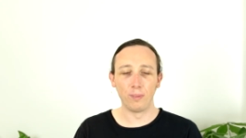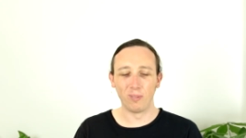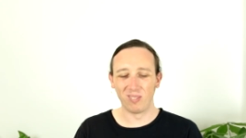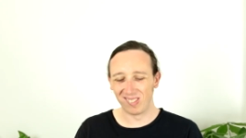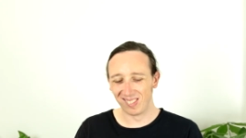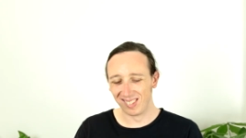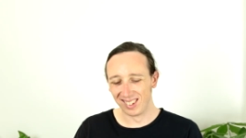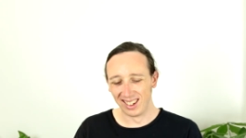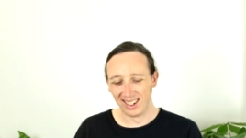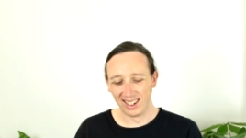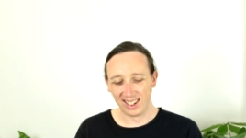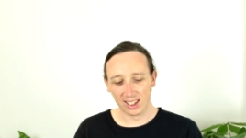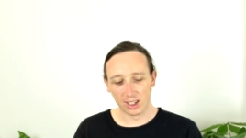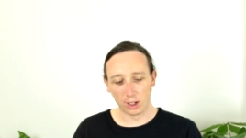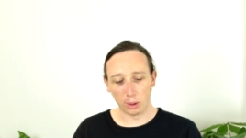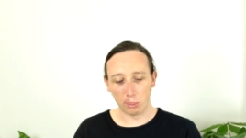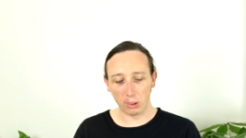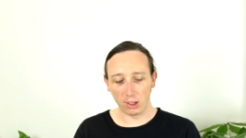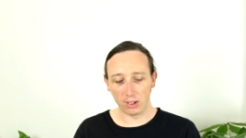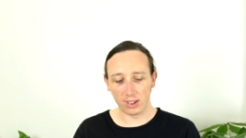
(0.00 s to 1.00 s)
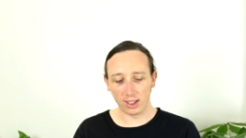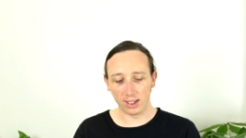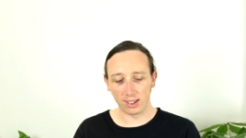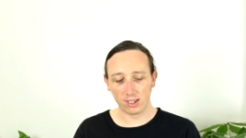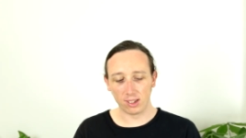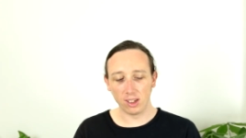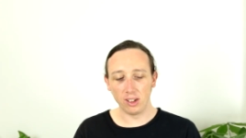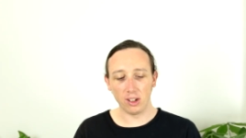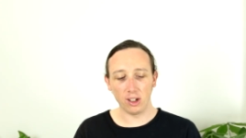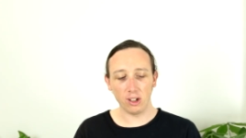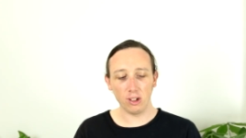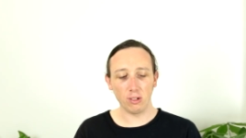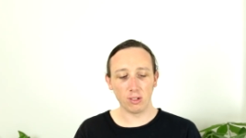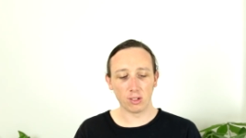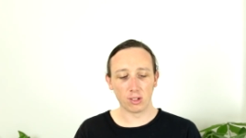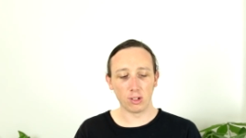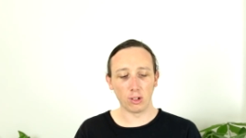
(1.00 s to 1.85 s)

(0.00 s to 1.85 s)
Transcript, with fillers: A couple of things to note.